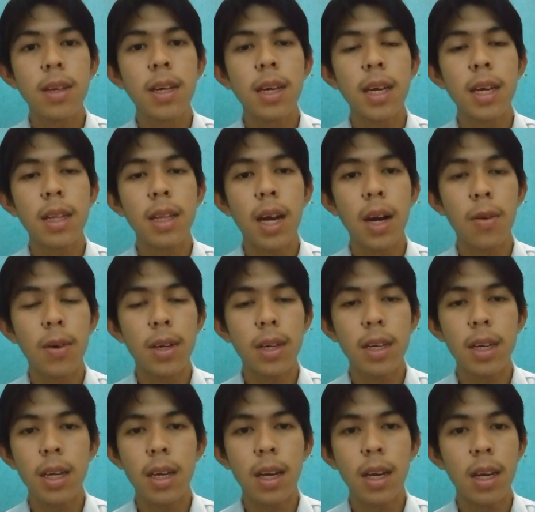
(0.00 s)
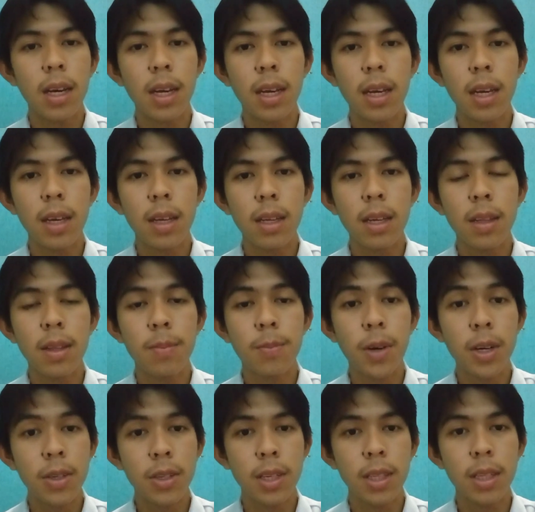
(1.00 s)
in our in the
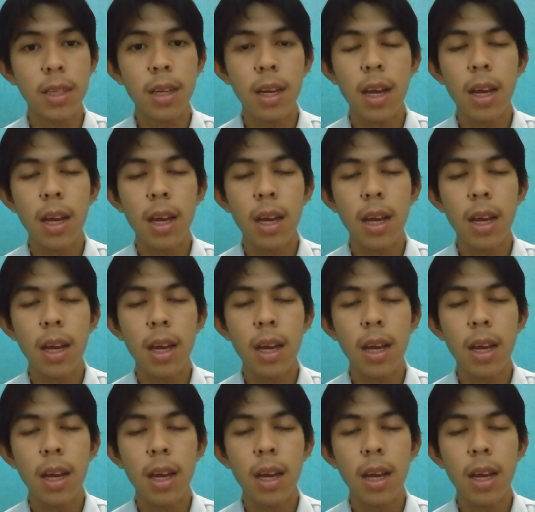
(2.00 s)
present,